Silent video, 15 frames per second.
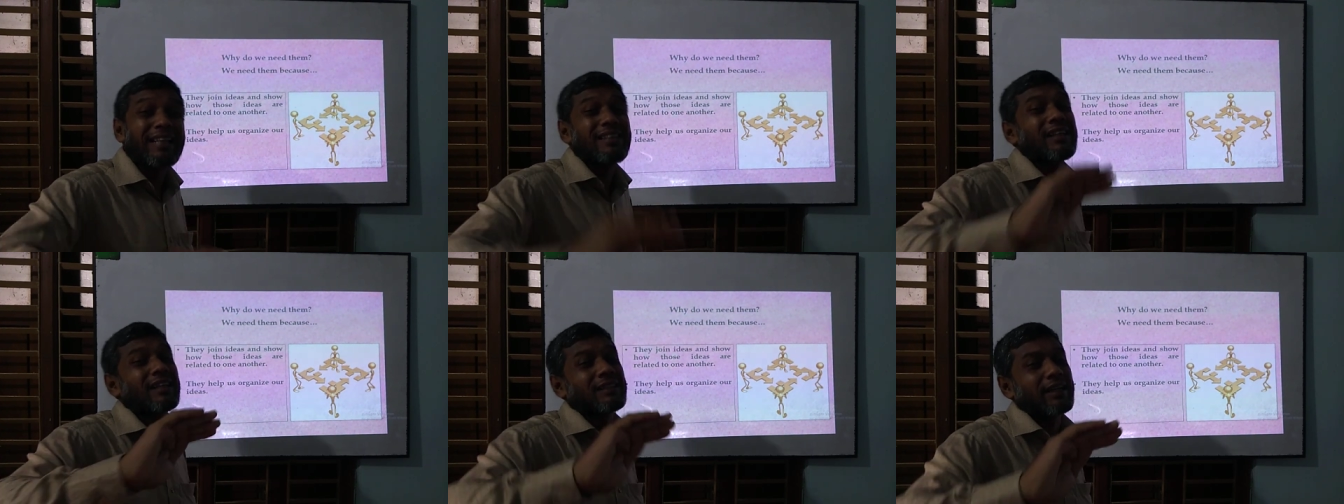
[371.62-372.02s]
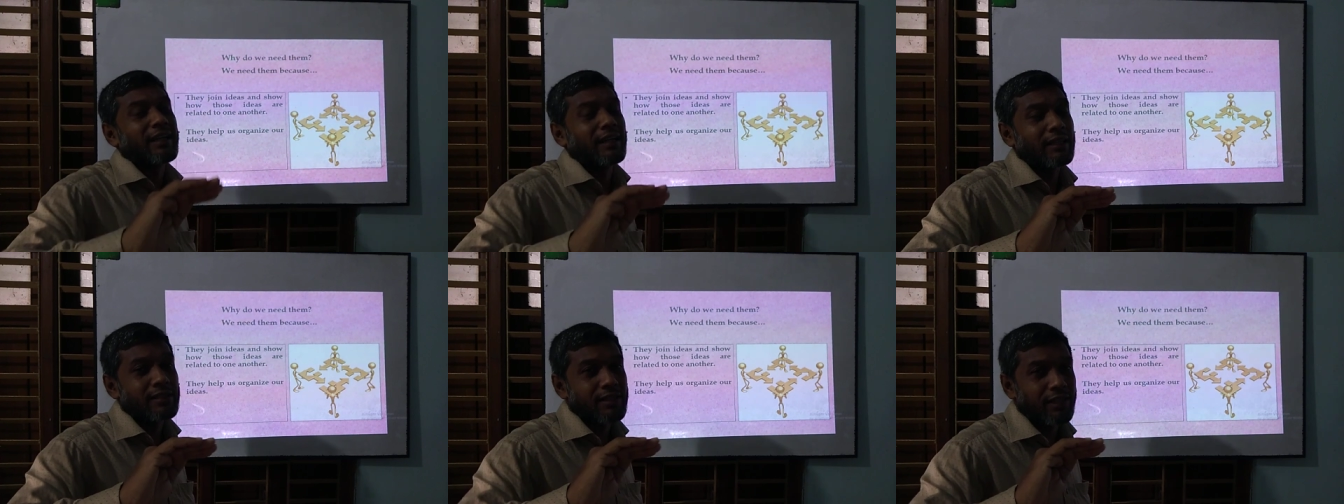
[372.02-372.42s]
the
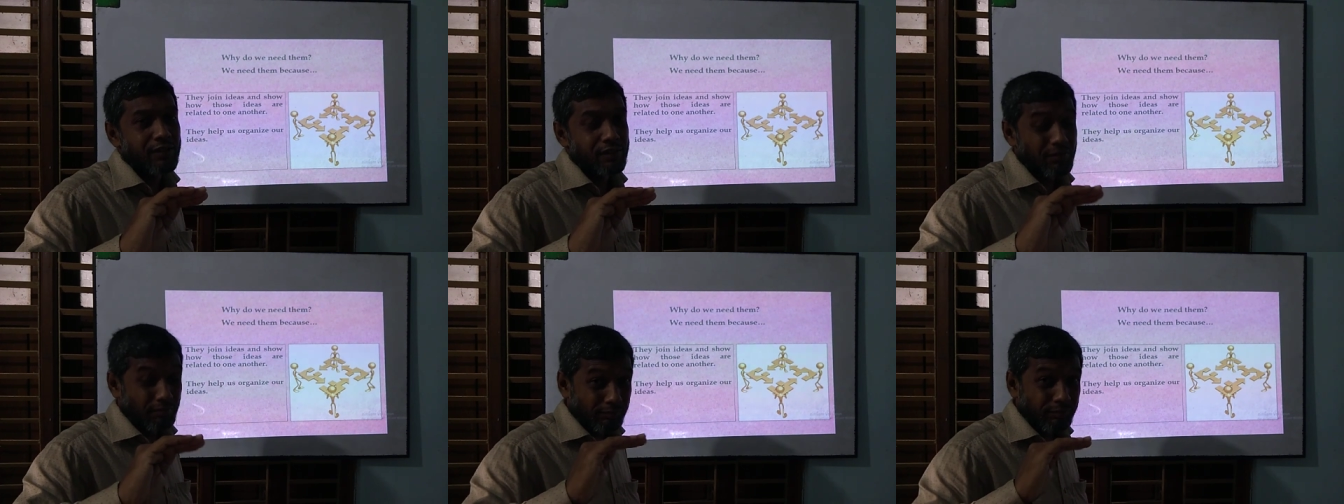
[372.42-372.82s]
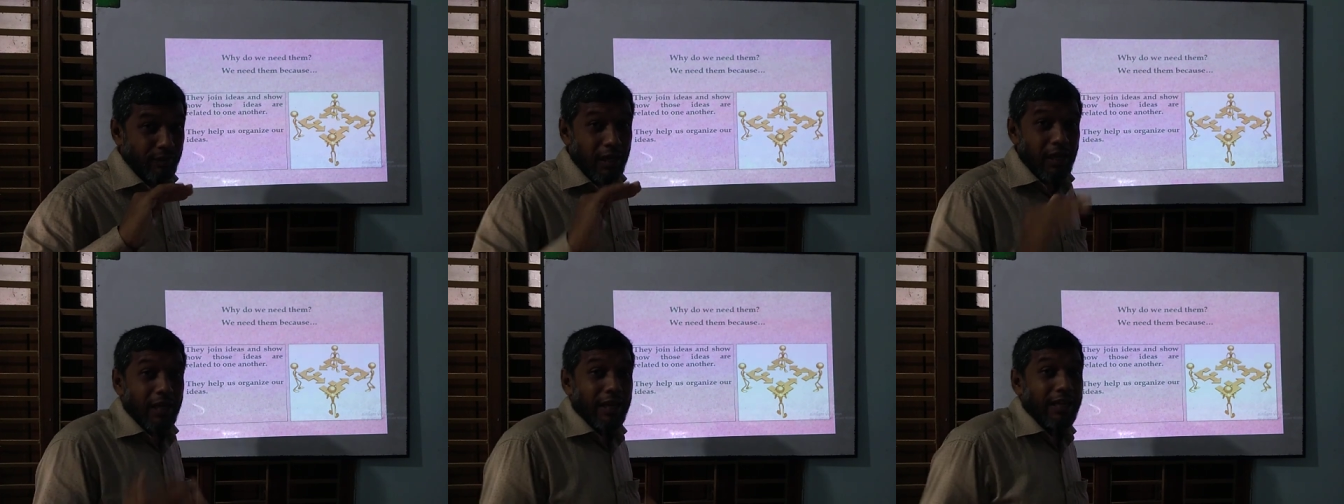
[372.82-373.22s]
sentences
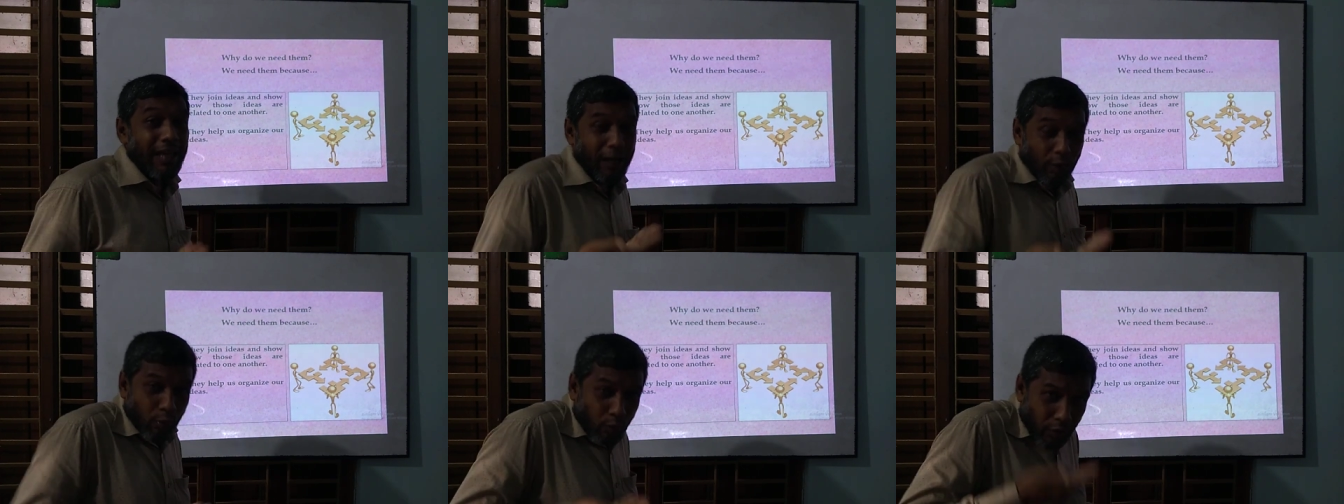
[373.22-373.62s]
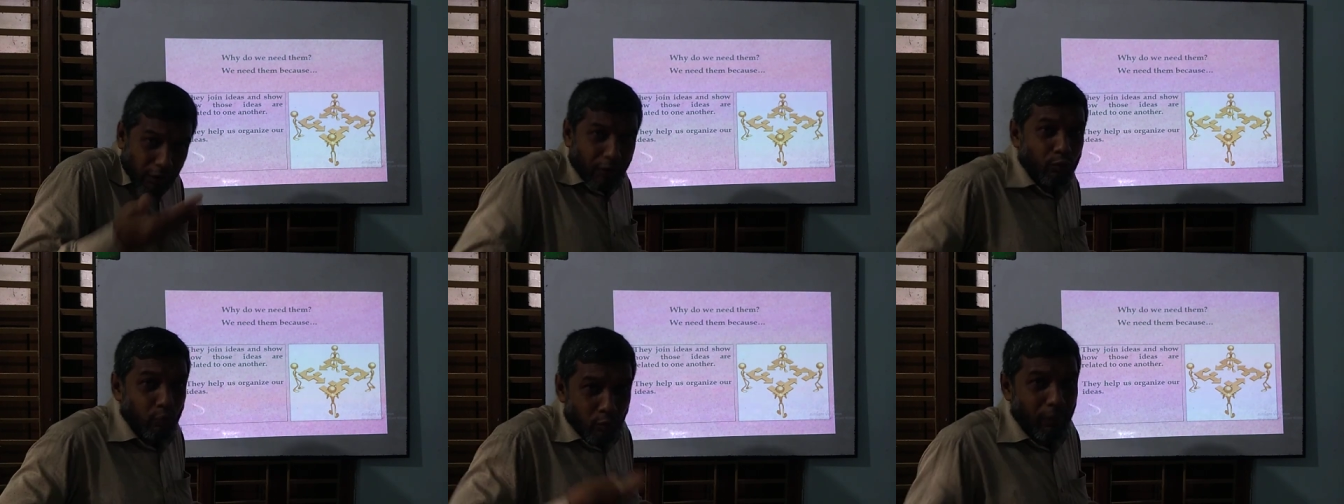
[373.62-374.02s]

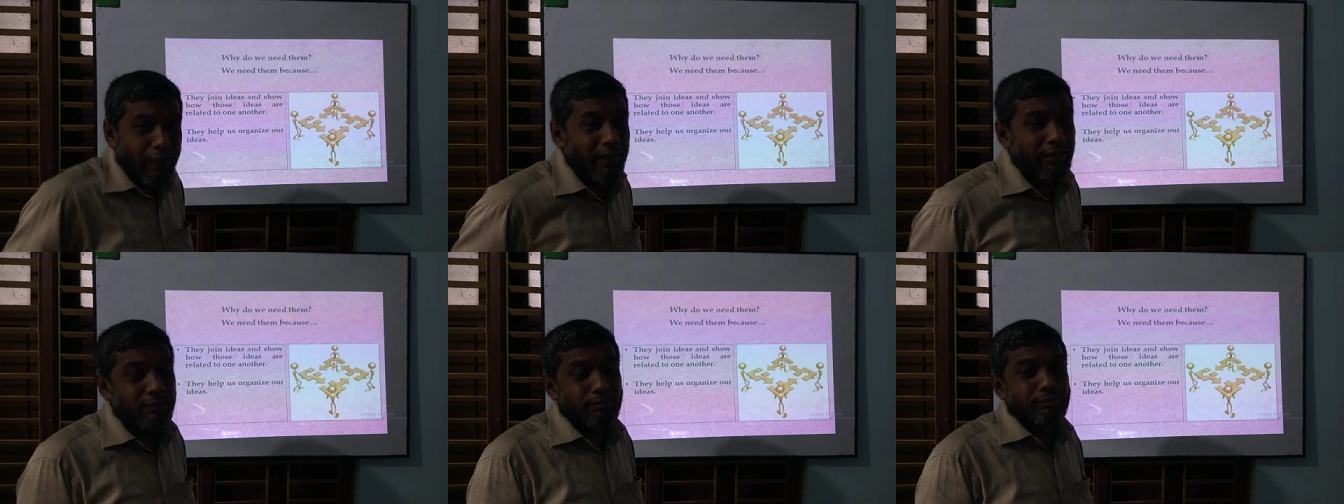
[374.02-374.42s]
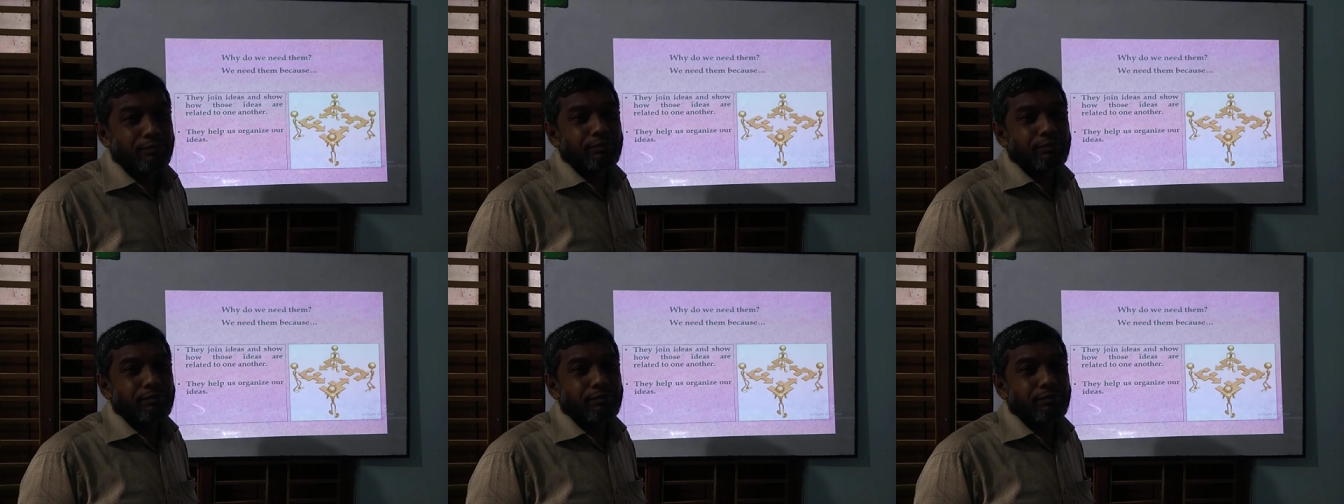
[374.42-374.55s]
according to my